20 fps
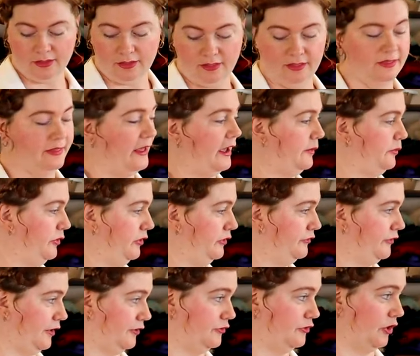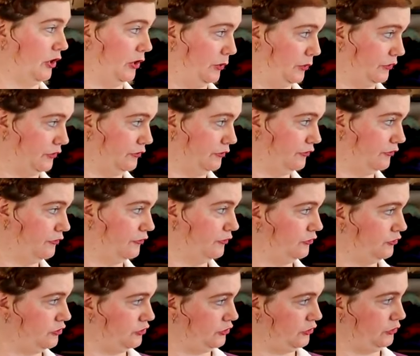that brings our totals
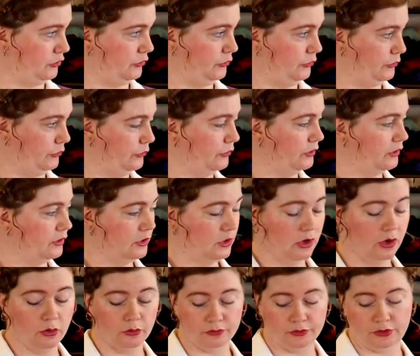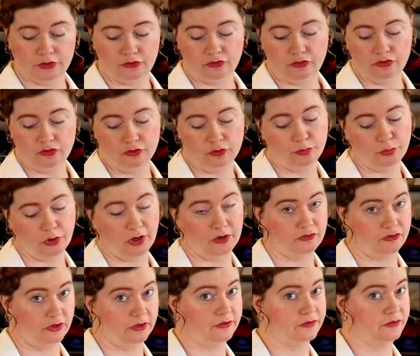to only 2
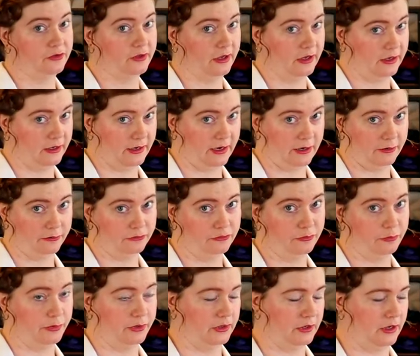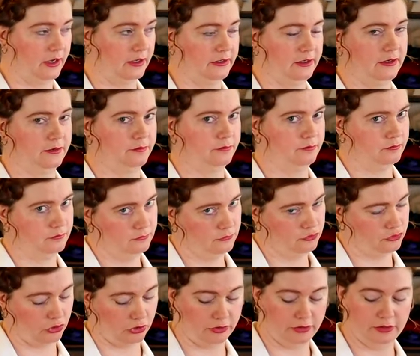projects cut out but not yet
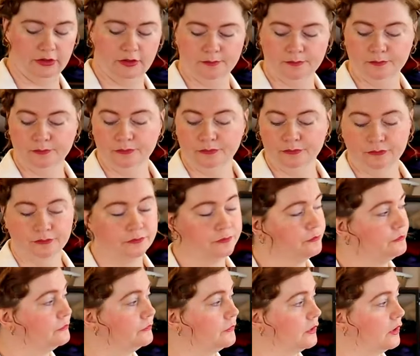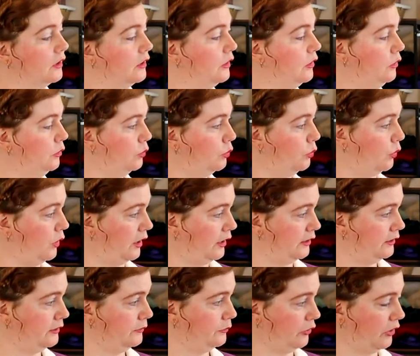started,
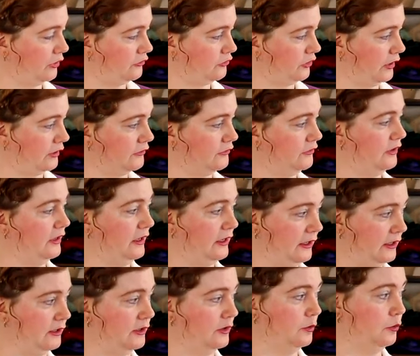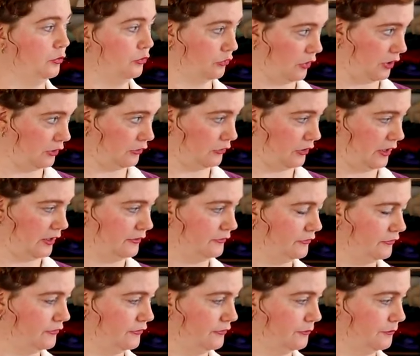1 project in
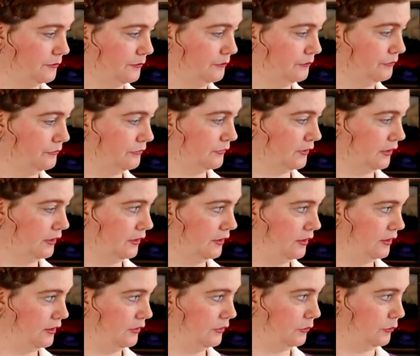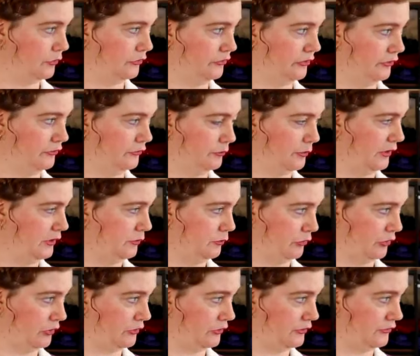progress, which has been in
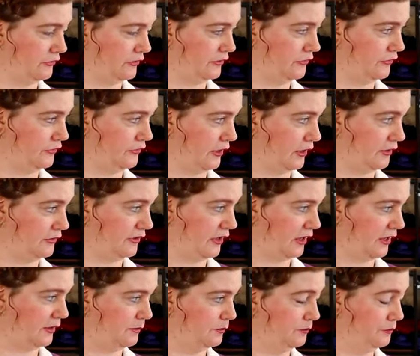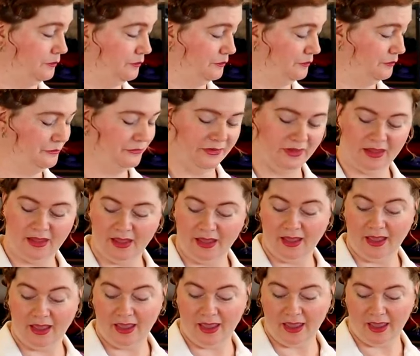progress this entire time,
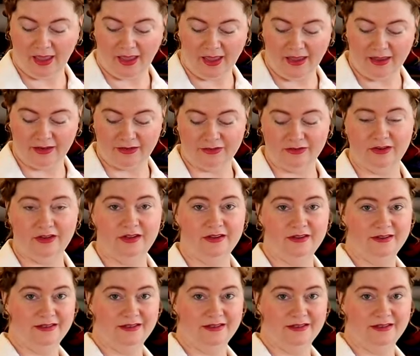and